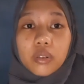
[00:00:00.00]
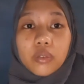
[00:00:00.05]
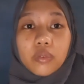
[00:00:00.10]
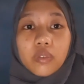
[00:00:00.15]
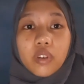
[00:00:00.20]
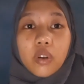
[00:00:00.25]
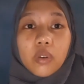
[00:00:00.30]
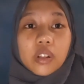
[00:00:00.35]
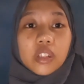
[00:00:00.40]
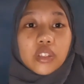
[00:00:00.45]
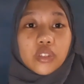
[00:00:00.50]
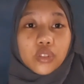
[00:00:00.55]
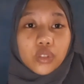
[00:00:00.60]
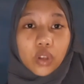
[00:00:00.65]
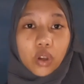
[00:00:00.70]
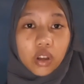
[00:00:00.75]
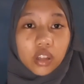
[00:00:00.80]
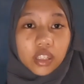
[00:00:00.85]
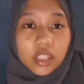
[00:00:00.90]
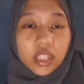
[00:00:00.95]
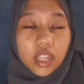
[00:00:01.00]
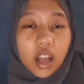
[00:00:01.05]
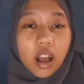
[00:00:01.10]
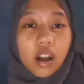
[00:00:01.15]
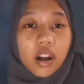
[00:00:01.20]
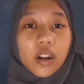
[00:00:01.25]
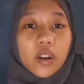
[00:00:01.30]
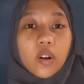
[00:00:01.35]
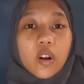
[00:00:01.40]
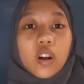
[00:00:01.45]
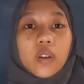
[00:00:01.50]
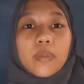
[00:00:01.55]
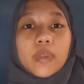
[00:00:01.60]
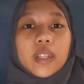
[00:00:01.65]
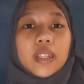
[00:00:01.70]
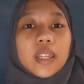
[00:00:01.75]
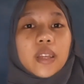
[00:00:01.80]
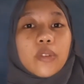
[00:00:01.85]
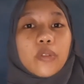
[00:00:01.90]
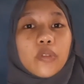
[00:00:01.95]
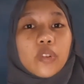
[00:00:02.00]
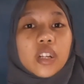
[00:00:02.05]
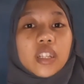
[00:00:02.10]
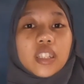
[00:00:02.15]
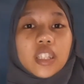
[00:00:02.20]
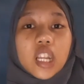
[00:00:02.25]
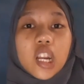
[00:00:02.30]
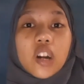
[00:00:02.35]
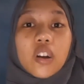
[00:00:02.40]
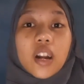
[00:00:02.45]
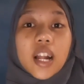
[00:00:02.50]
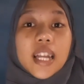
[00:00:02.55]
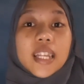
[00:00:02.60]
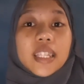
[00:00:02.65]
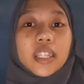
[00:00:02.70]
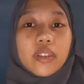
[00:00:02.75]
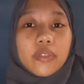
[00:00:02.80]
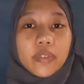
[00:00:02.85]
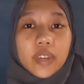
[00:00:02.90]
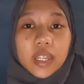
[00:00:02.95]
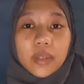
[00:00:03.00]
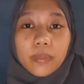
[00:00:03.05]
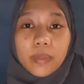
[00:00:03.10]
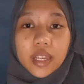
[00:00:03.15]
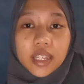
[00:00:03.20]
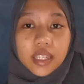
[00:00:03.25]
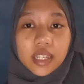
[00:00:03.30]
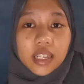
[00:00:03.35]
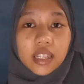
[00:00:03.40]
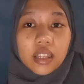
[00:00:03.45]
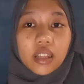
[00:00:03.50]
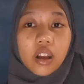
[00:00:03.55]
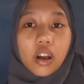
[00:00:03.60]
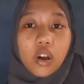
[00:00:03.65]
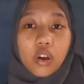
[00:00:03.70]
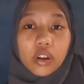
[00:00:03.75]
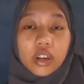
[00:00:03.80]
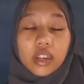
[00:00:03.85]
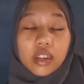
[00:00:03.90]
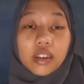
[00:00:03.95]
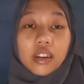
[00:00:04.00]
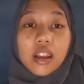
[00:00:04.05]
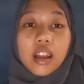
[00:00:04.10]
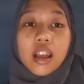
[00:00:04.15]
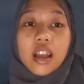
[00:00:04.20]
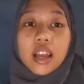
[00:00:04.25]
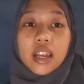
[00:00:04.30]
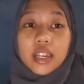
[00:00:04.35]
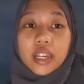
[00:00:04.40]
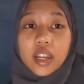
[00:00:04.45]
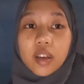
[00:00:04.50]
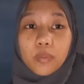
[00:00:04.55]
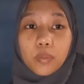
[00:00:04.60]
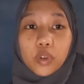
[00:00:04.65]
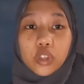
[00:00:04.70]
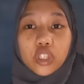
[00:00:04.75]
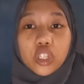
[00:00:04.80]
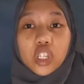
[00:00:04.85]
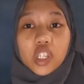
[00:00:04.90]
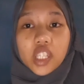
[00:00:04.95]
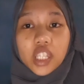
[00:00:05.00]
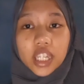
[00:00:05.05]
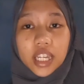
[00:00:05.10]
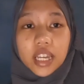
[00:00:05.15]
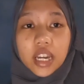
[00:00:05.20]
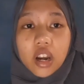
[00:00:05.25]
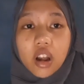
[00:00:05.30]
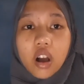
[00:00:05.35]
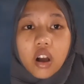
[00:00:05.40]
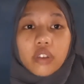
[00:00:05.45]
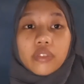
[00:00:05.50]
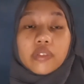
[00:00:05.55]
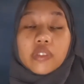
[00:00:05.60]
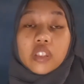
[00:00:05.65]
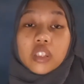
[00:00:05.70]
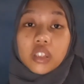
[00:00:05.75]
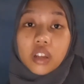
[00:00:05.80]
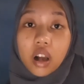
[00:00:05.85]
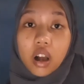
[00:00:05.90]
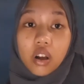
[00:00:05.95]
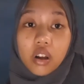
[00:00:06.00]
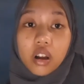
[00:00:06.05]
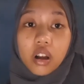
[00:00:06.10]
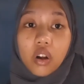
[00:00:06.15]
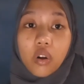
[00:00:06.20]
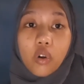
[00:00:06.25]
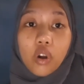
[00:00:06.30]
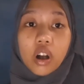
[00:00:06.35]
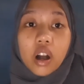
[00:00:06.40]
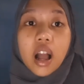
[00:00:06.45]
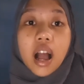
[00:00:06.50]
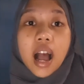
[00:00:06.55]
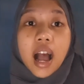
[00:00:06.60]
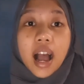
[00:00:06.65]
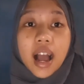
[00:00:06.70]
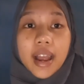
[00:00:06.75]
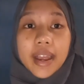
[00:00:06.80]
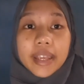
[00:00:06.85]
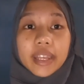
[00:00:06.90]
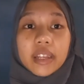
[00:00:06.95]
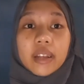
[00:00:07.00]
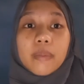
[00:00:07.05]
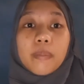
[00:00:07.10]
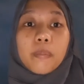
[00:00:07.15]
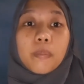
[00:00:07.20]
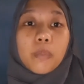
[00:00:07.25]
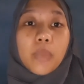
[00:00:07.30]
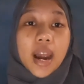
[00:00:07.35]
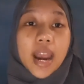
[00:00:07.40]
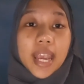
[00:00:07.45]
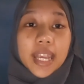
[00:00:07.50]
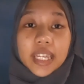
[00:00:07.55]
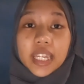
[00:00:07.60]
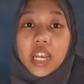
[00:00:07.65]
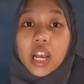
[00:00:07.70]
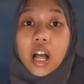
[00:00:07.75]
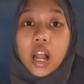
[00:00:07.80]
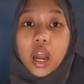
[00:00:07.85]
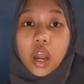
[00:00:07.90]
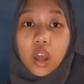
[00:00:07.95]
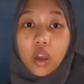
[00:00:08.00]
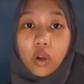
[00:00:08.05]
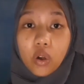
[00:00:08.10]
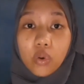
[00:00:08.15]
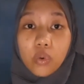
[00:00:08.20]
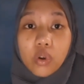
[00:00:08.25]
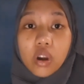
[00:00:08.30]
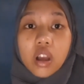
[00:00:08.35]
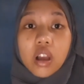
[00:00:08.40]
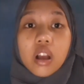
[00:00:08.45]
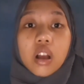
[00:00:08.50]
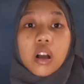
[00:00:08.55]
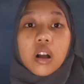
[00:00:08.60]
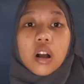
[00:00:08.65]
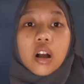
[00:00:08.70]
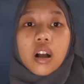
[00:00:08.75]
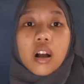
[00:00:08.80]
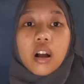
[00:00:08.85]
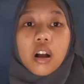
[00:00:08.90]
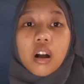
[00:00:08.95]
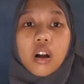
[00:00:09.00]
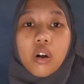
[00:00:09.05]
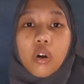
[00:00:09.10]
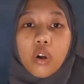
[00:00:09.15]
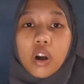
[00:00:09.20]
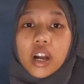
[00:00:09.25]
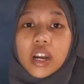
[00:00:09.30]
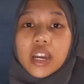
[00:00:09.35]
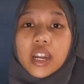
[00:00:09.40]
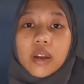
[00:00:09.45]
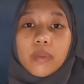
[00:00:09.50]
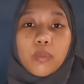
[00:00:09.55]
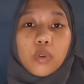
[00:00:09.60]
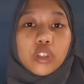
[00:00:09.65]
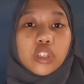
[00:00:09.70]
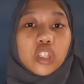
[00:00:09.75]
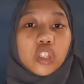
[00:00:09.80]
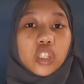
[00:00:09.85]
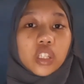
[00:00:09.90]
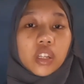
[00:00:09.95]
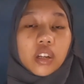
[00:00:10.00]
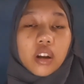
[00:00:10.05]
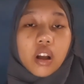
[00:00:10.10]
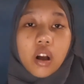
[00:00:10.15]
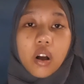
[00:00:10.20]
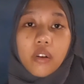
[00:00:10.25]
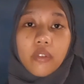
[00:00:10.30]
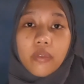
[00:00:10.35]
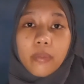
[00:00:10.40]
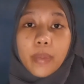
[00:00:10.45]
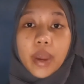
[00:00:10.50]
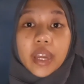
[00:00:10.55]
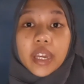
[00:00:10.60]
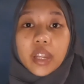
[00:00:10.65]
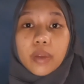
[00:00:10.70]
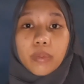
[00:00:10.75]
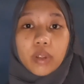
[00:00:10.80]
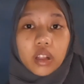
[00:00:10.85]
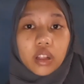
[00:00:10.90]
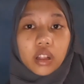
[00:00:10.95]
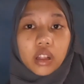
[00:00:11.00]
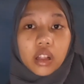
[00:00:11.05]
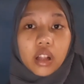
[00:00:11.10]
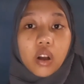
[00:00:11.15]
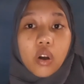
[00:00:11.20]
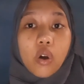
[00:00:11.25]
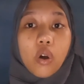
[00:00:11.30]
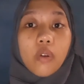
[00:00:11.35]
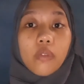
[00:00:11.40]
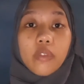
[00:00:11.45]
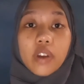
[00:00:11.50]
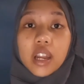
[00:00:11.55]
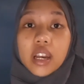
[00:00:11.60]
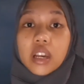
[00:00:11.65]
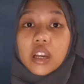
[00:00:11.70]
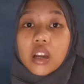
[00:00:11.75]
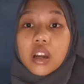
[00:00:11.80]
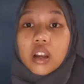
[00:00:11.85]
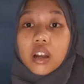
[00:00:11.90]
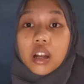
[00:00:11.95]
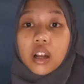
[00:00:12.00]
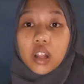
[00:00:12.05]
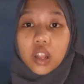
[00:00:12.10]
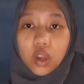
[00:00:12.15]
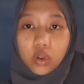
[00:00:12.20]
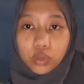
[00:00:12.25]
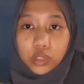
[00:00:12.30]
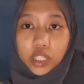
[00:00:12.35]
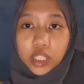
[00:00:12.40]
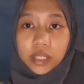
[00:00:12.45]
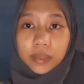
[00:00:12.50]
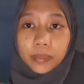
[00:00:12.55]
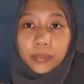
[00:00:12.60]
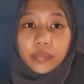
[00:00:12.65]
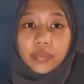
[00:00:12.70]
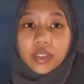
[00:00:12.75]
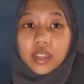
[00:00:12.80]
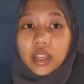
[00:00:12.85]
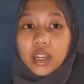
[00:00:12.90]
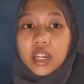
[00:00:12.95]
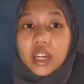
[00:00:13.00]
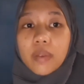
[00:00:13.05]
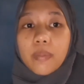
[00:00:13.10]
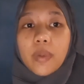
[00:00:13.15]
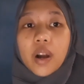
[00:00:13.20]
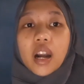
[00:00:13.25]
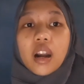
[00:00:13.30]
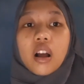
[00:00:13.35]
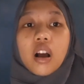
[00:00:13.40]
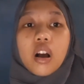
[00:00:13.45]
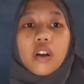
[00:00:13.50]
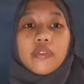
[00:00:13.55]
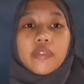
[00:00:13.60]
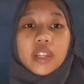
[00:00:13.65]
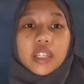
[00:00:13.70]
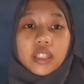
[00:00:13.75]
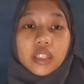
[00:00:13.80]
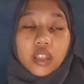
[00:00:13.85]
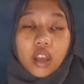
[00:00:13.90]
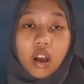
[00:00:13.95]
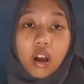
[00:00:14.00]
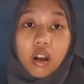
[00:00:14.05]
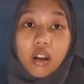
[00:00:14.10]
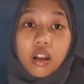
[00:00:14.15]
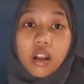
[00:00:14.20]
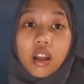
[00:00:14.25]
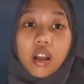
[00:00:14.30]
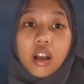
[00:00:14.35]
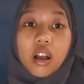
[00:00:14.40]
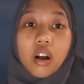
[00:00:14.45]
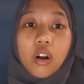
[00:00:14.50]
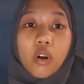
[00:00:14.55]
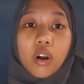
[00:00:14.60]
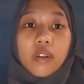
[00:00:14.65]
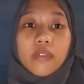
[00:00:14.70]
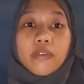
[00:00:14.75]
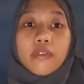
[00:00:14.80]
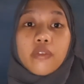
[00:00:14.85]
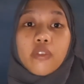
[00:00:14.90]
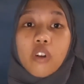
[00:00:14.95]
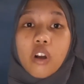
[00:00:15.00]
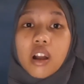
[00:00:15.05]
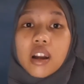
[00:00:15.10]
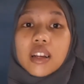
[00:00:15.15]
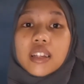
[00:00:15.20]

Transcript: Vowel sounds are normally further classified based on the position of tongue or height, mild, low, or the position of mandible, open, close, the part of the tongue or front,